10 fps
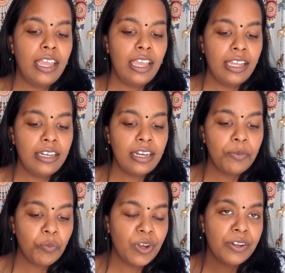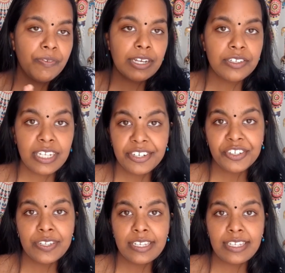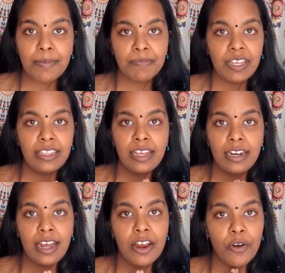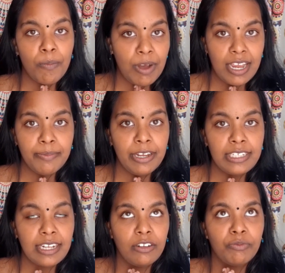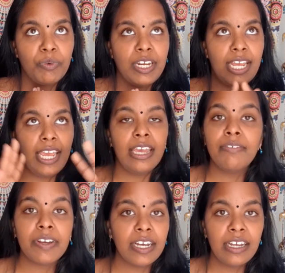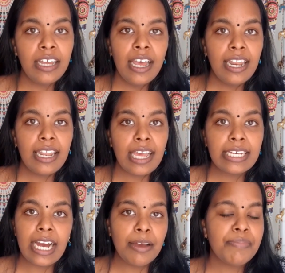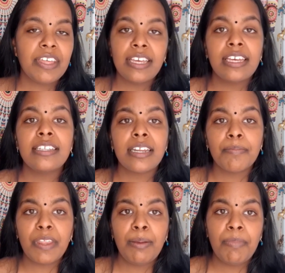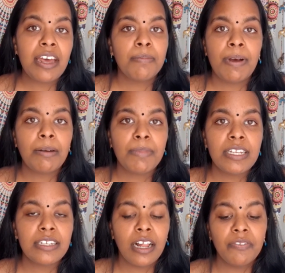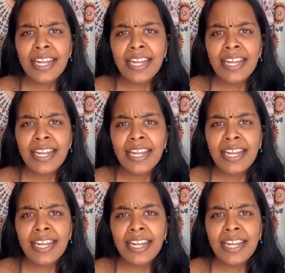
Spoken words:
in one of our sessions is something that I remind myself whenever, like, I'm thinking something bad about myself.